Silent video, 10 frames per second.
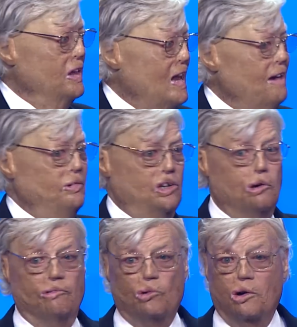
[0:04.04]
the Navy
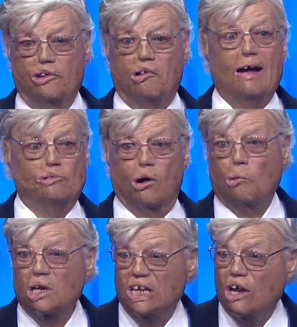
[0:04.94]
to avoid the draft so I
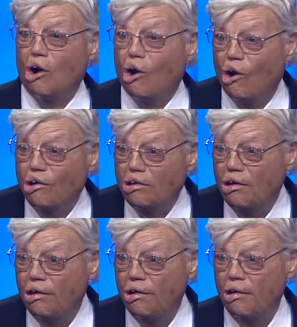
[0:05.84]
wouldn't get hurt.
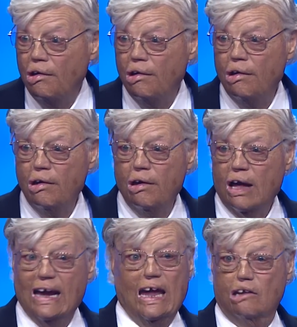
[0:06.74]

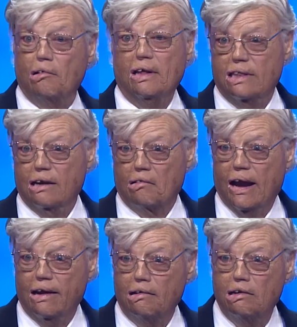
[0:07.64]
I can't do anything right.